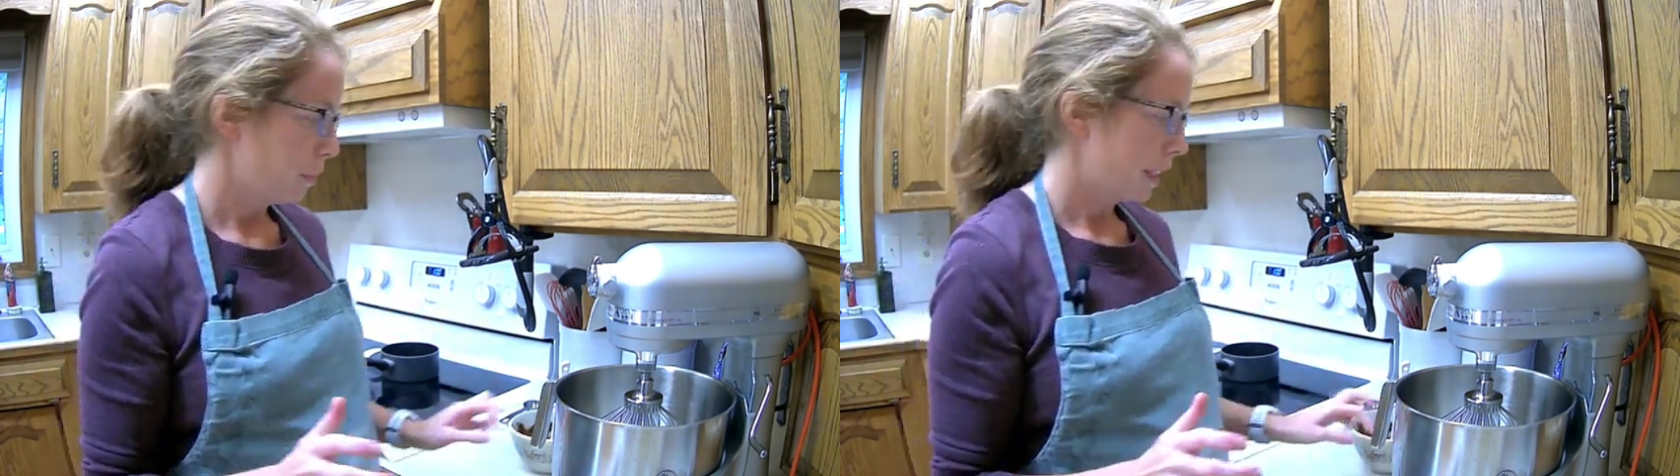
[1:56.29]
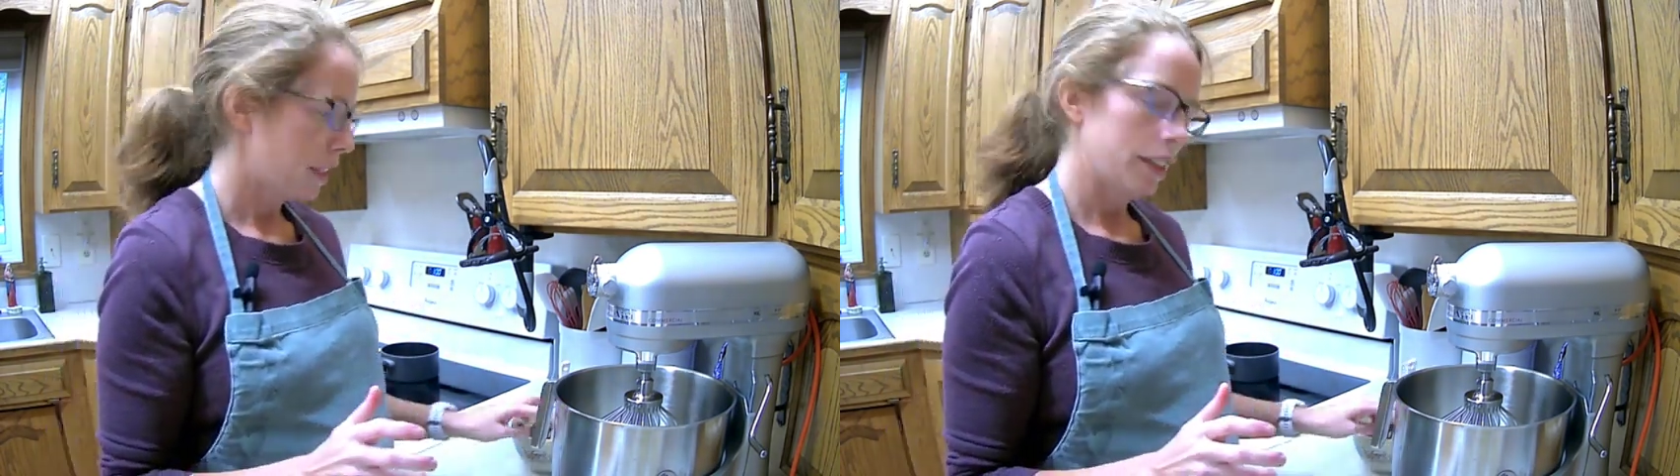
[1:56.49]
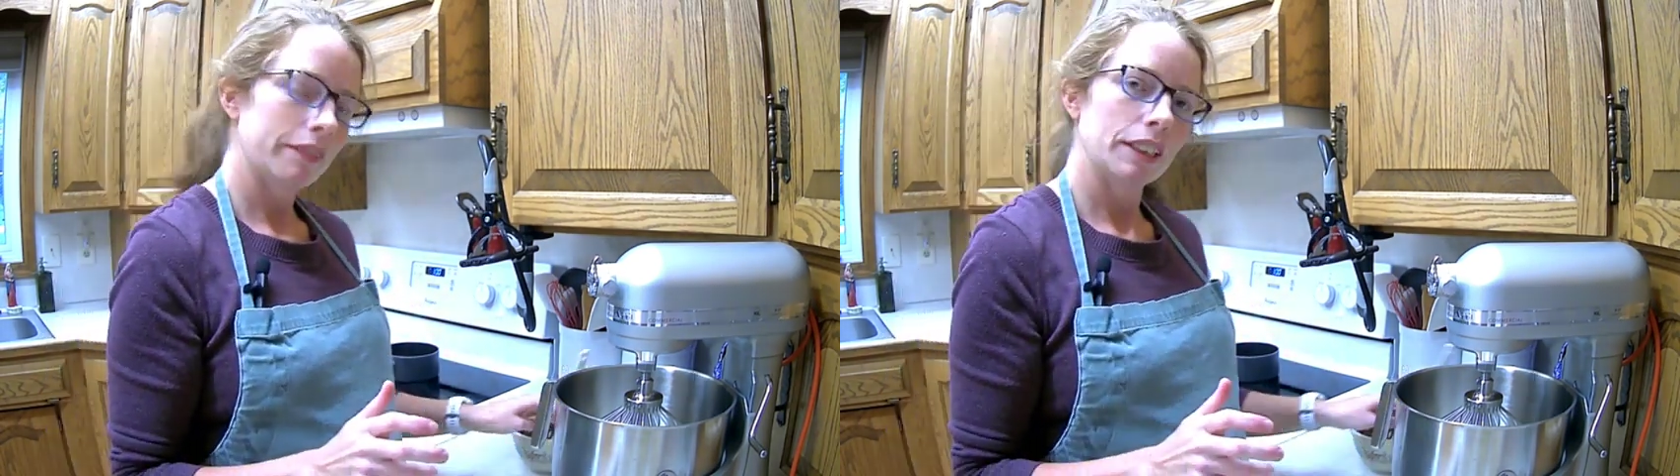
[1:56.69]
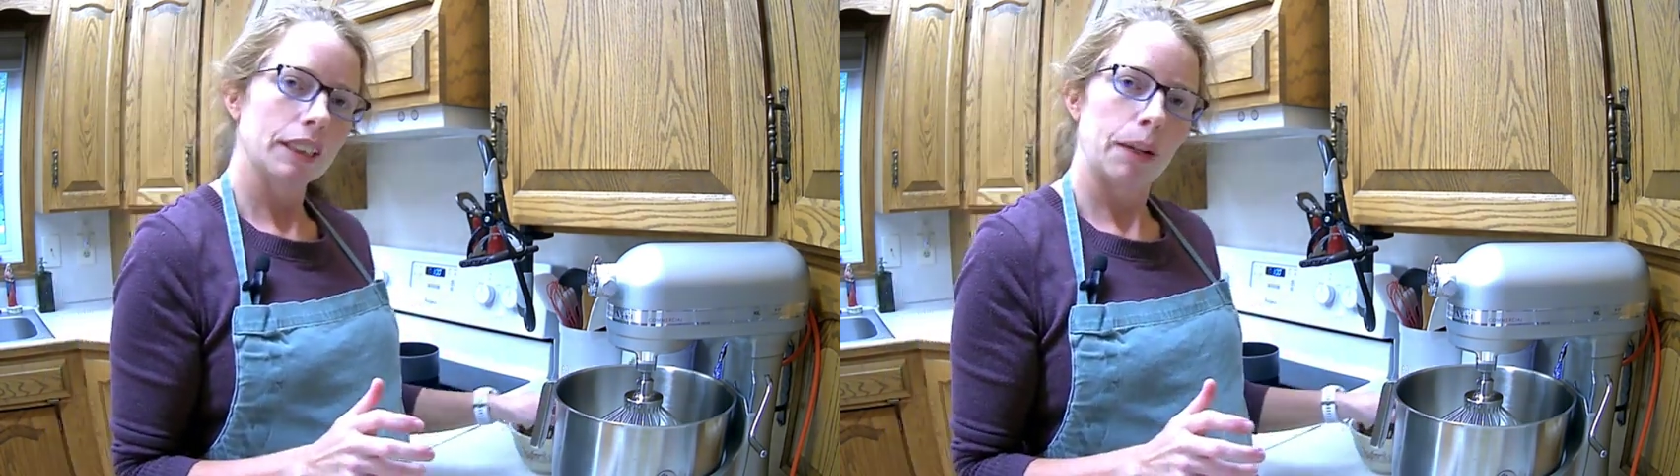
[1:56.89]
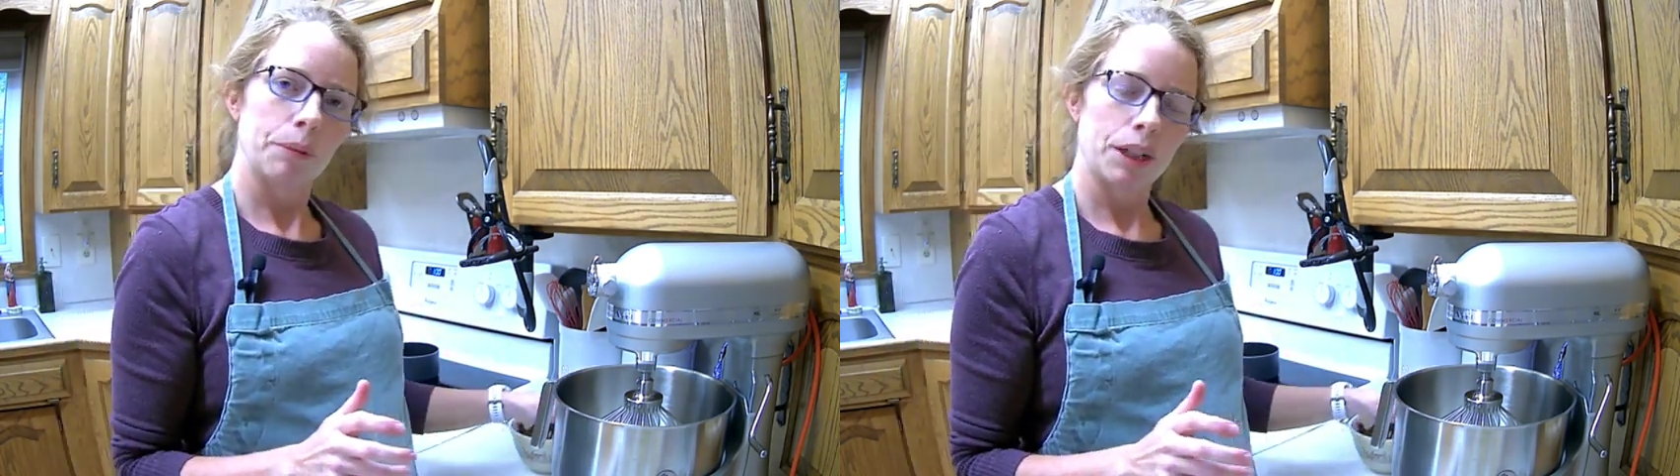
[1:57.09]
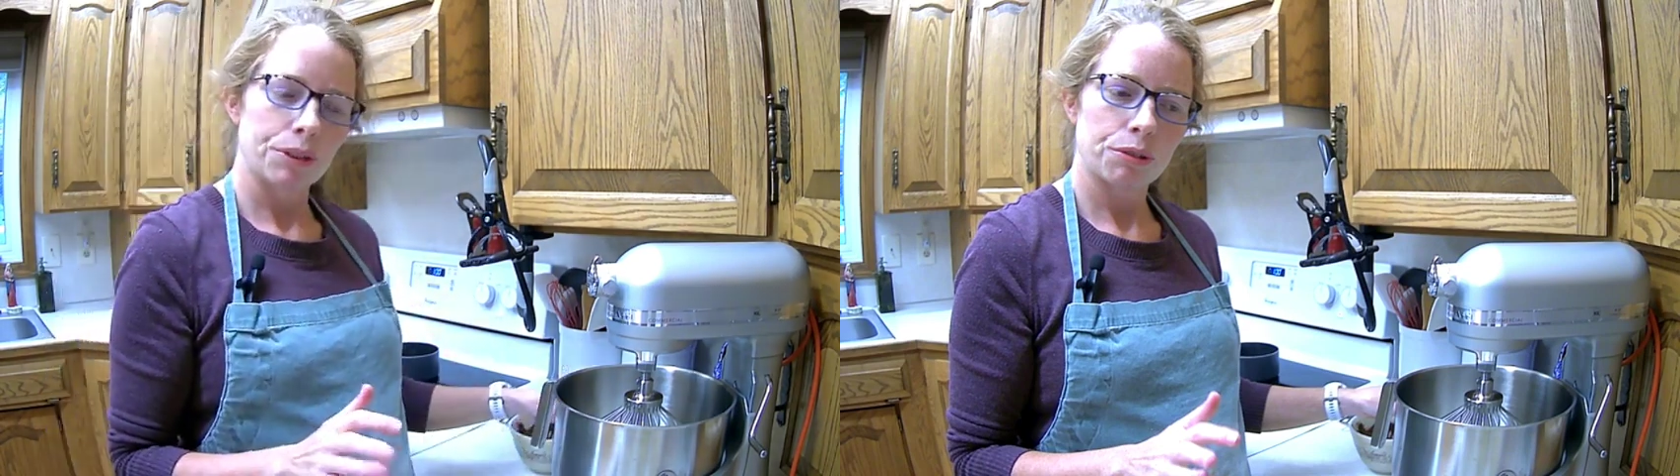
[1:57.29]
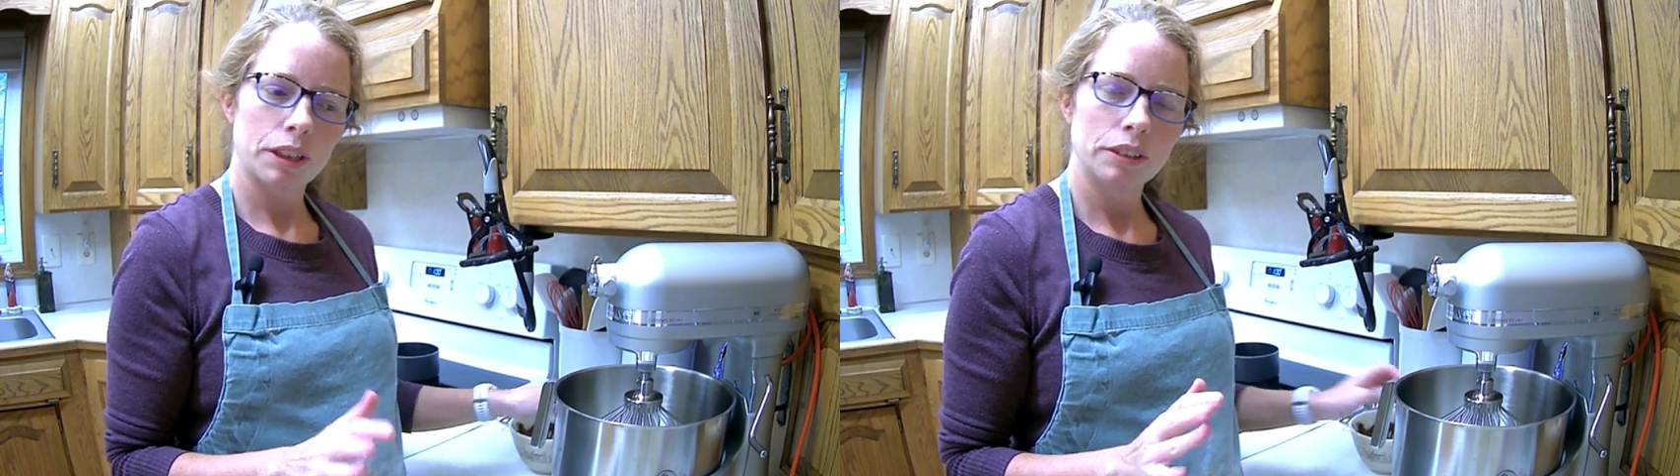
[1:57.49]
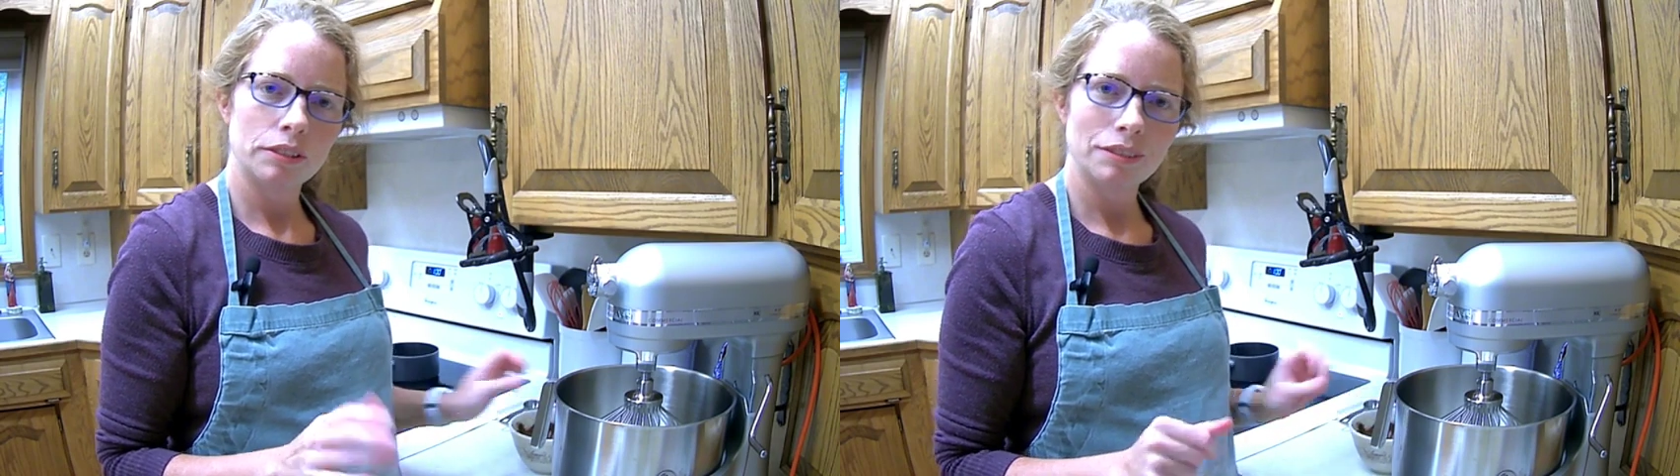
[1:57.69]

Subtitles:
makes a difference, I'm not sure,